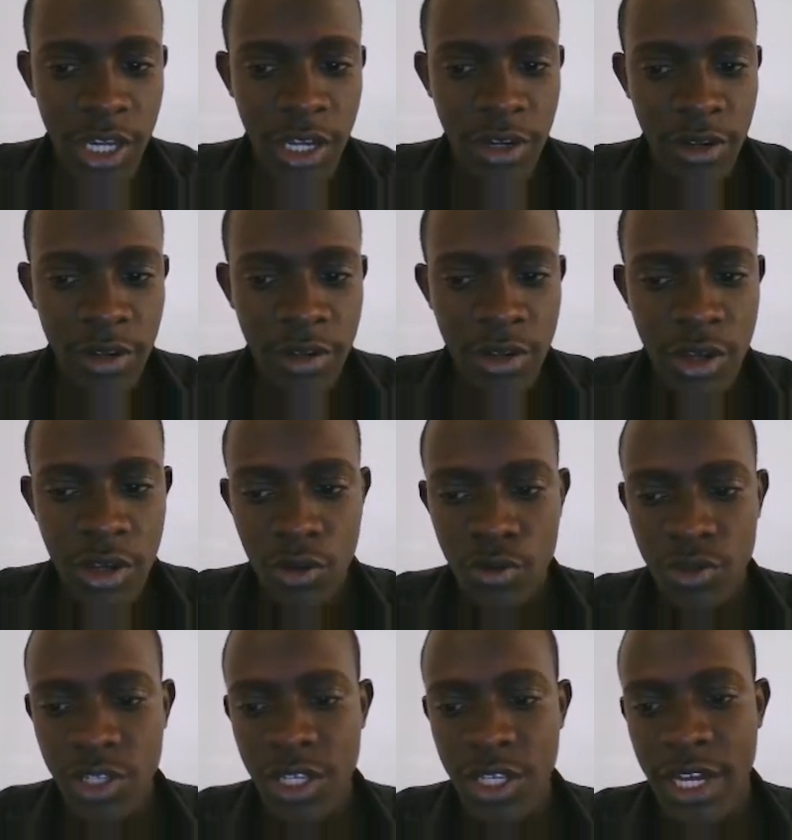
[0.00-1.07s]
in
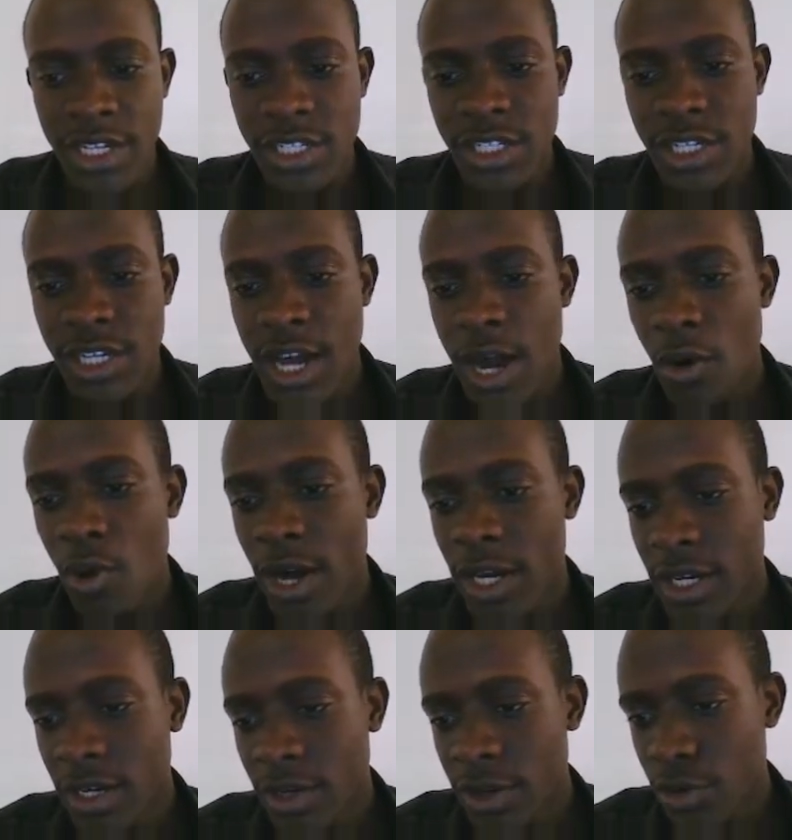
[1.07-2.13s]
we see that
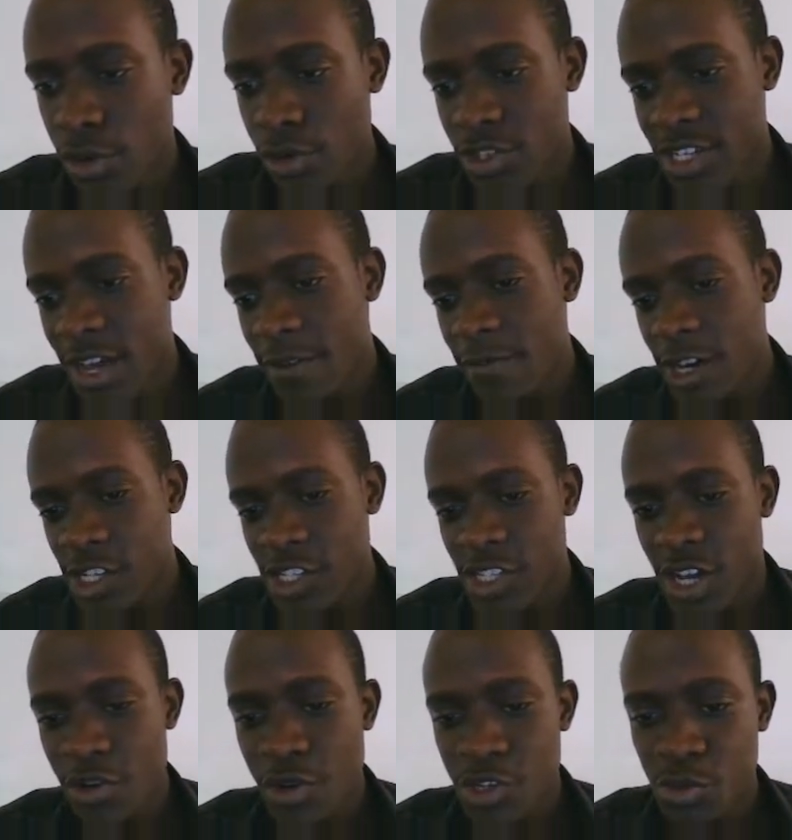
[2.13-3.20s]
our server is
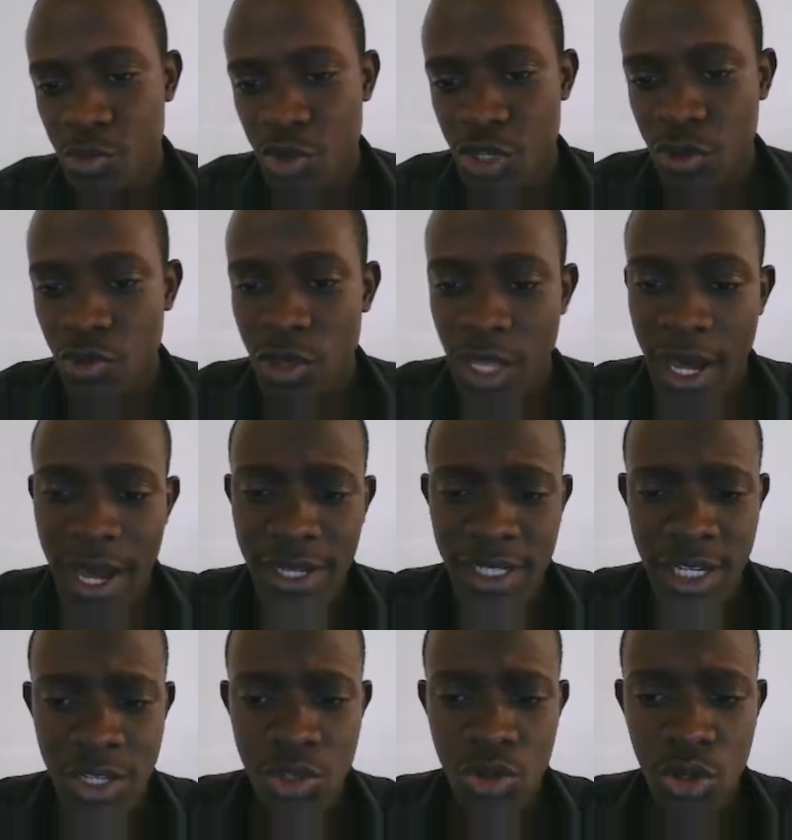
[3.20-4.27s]
now responding with the
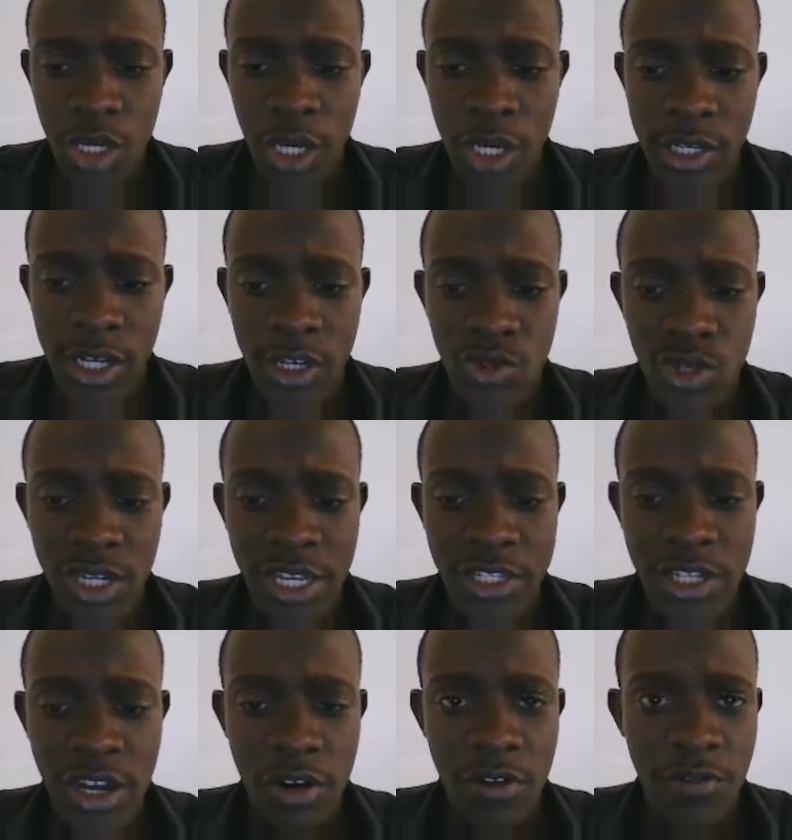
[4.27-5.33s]
access token as well
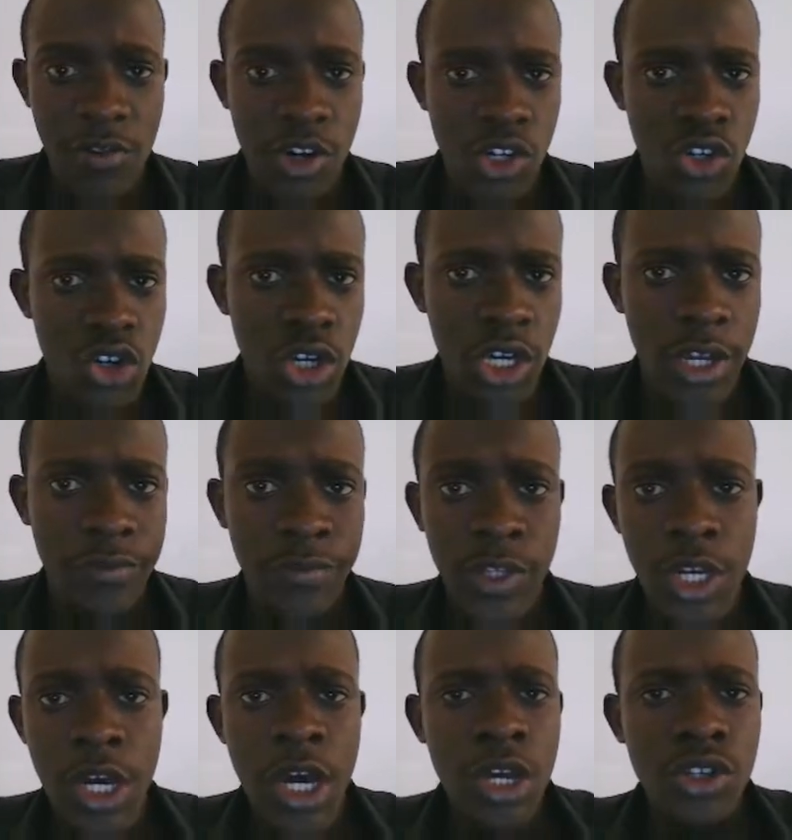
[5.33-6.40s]
as our refresh token
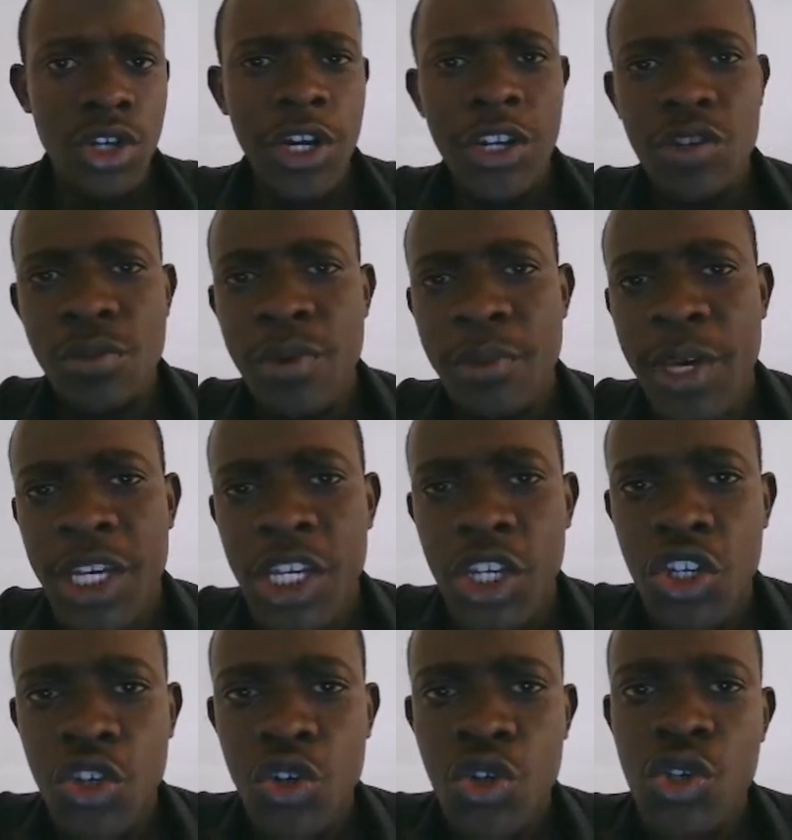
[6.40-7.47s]
so you're going to be
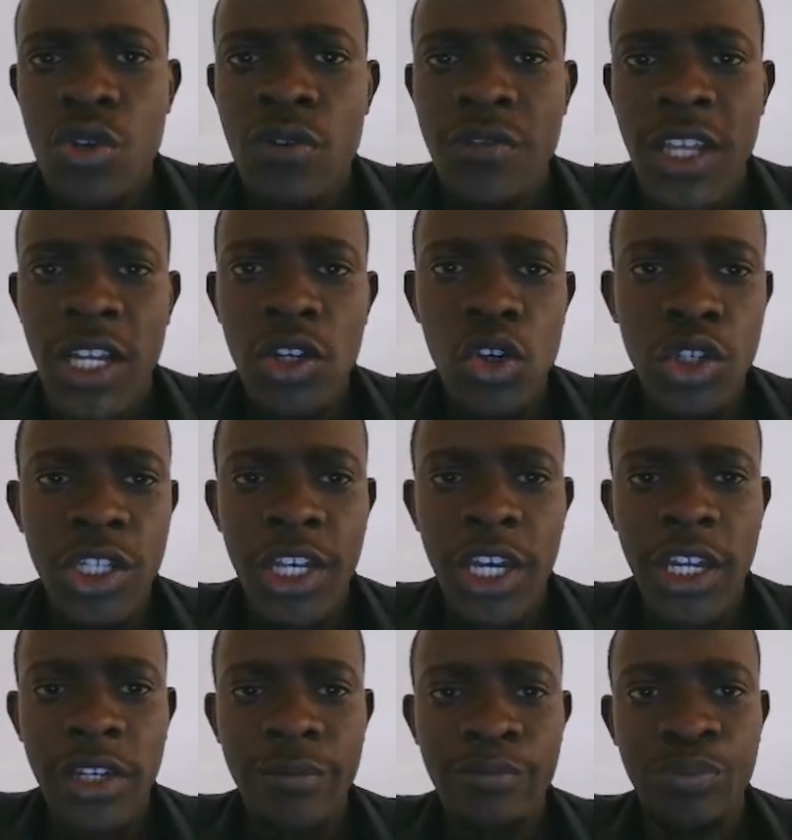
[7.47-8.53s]
making use of the
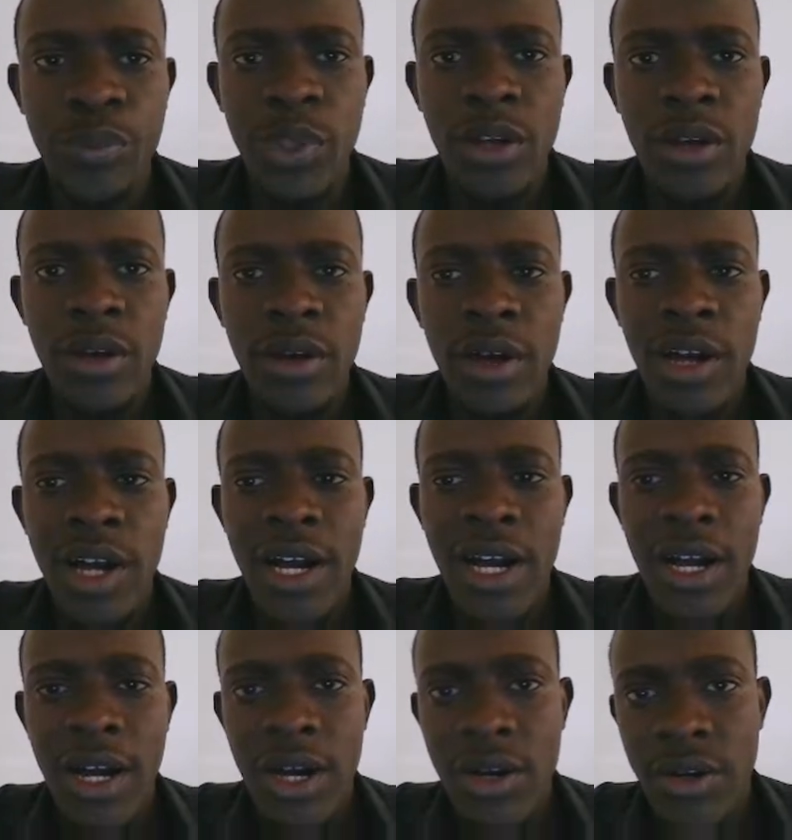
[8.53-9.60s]
login
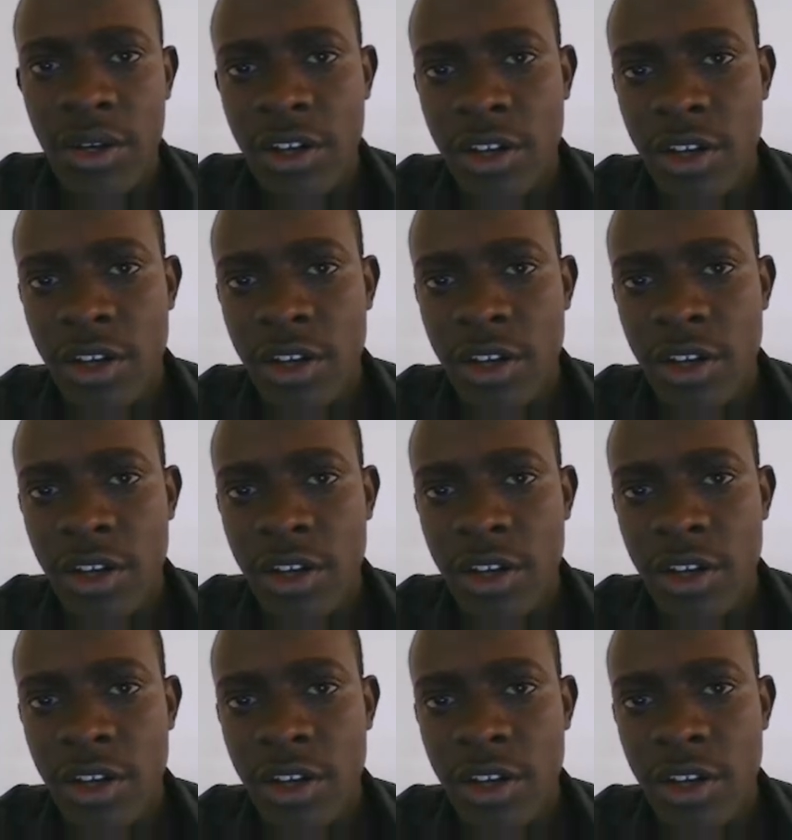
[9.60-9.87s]
uh,